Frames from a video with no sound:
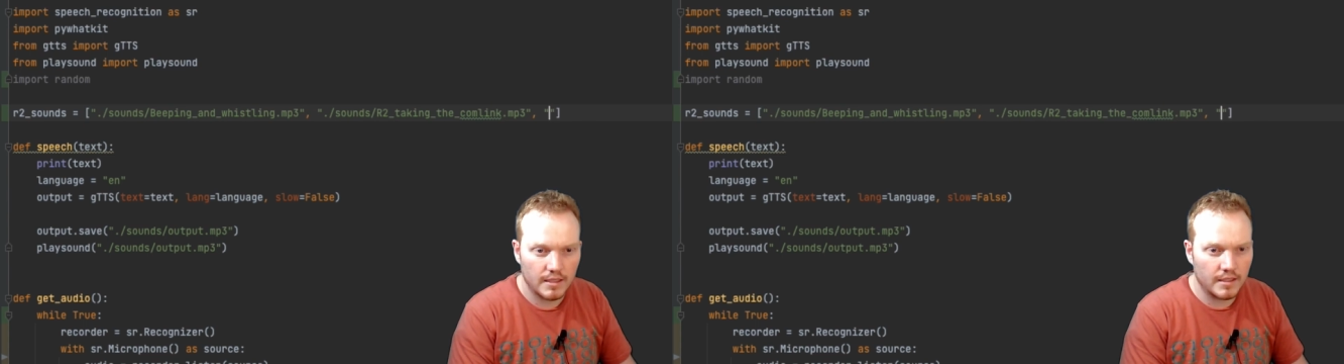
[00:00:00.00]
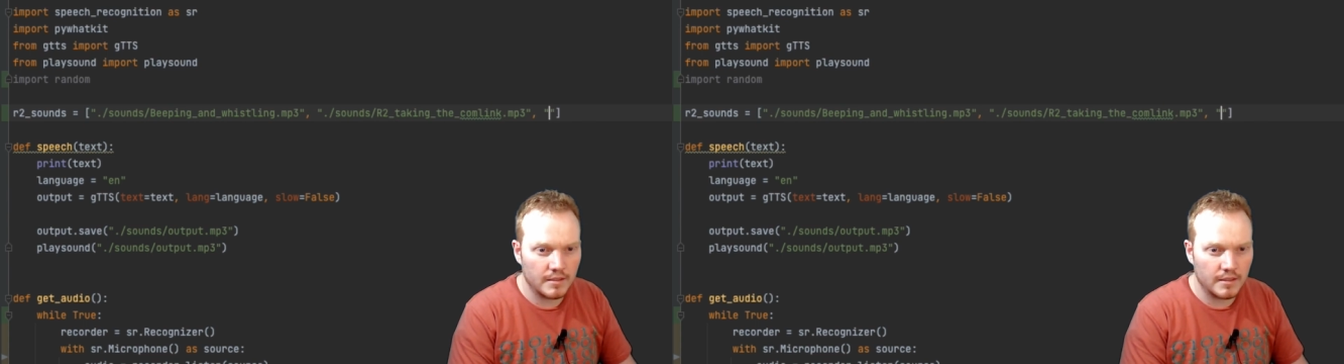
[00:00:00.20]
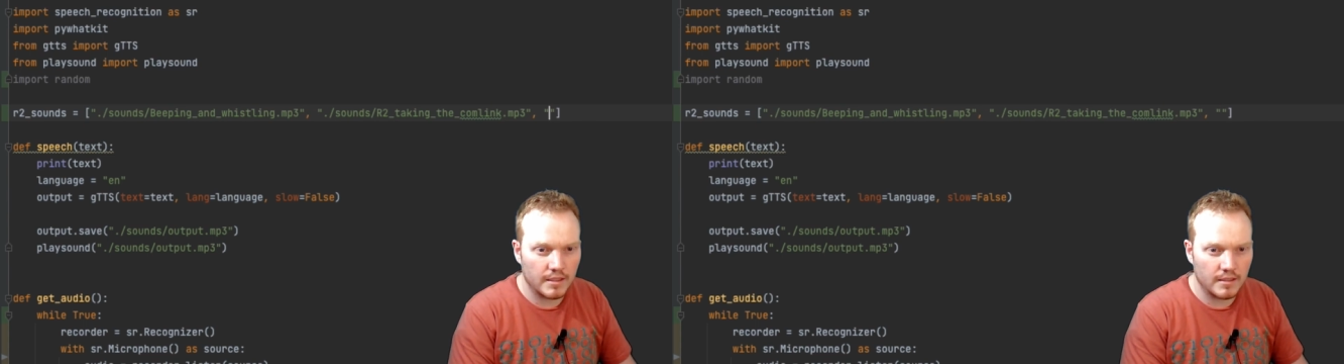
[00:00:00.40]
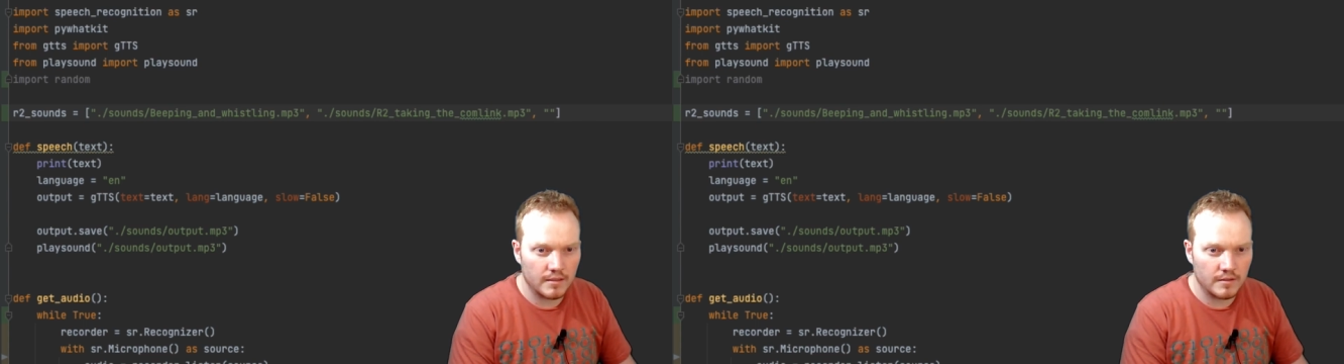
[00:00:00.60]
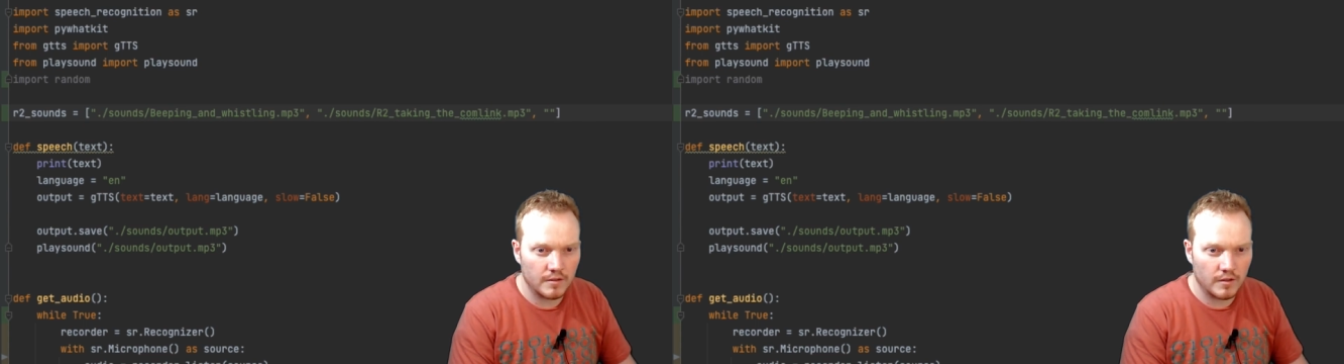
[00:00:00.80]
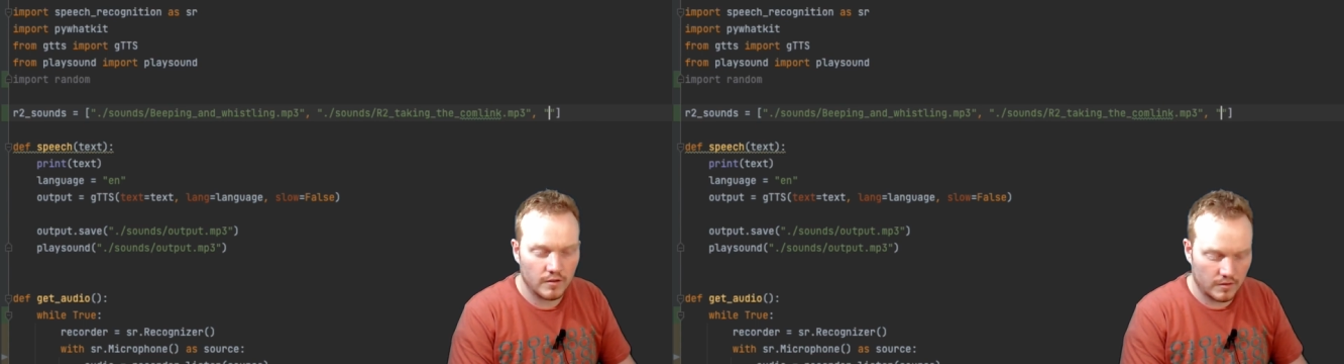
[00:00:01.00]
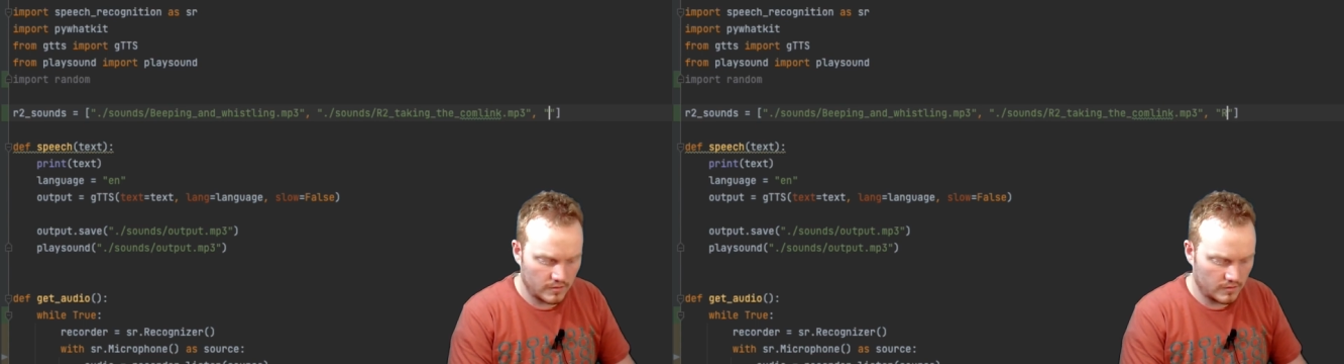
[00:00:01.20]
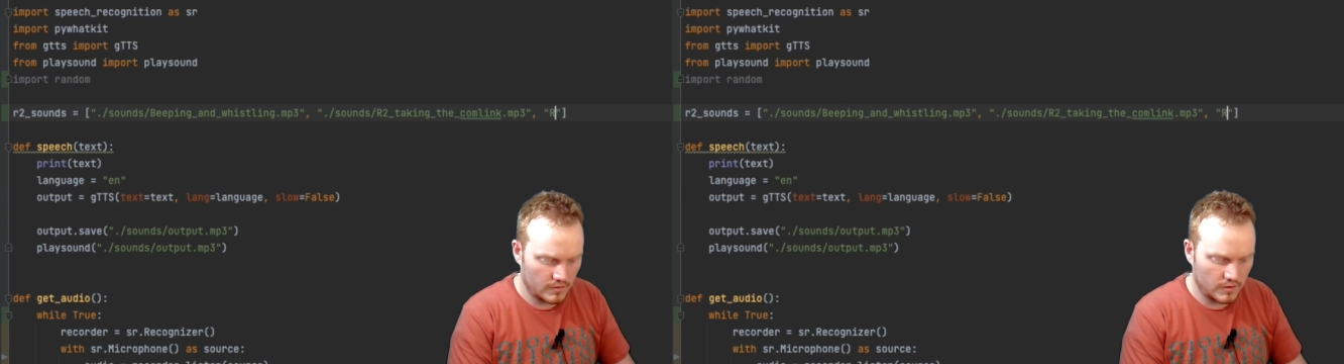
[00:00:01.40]
And then
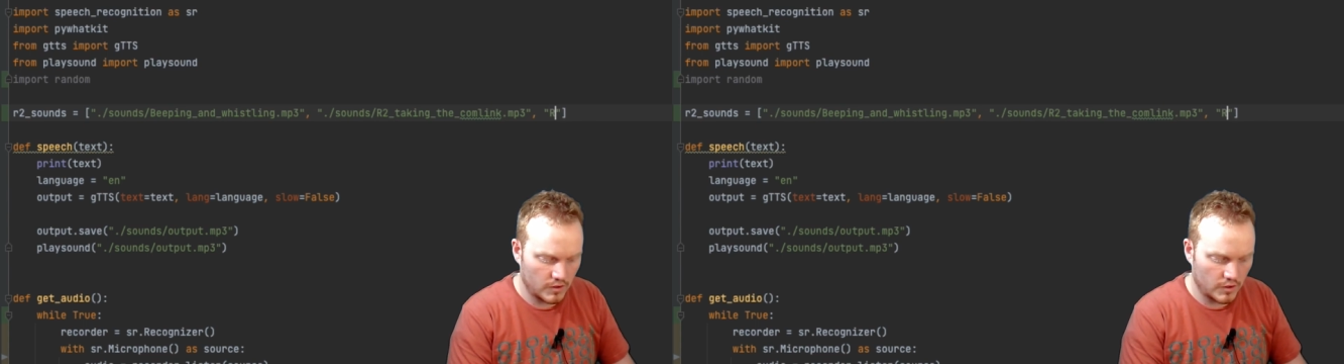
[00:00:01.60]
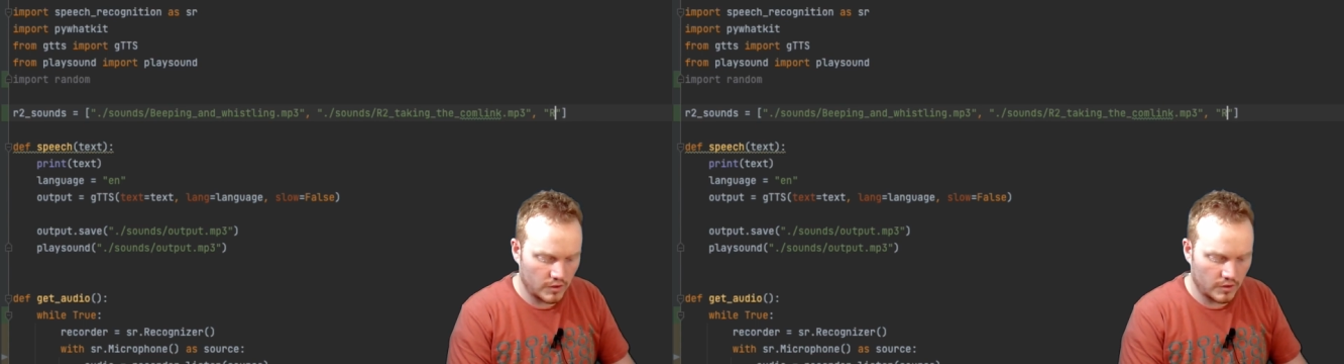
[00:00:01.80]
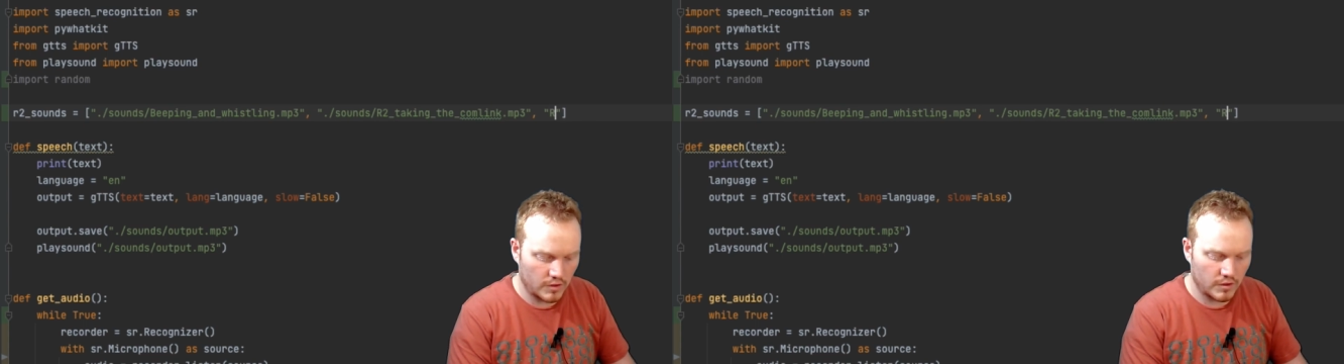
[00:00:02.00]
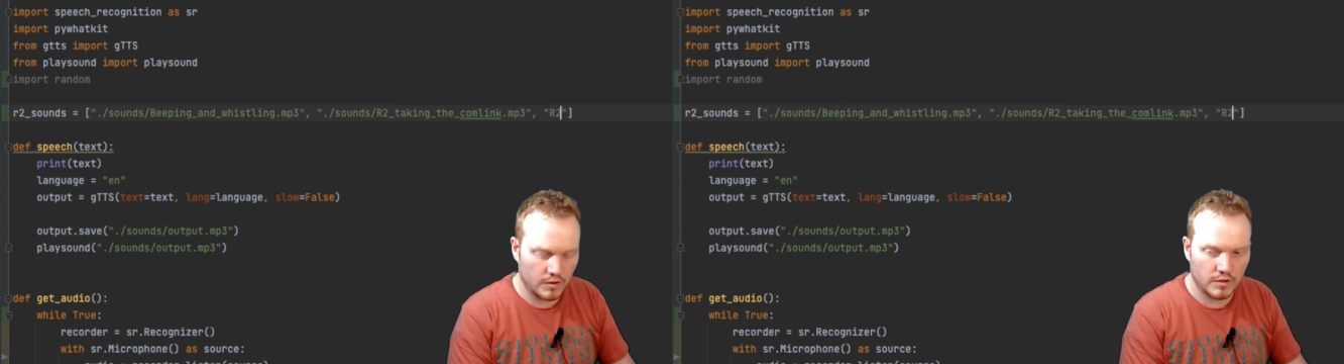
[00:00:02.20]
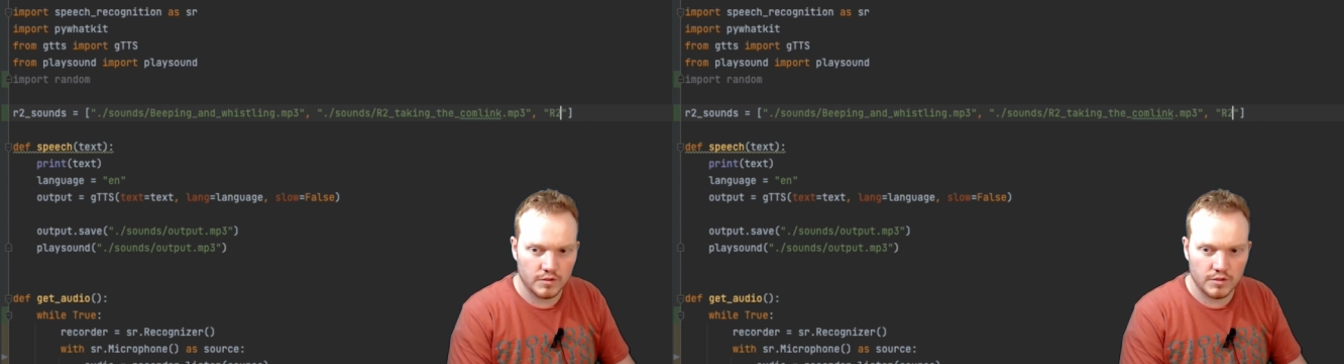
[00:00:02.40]
R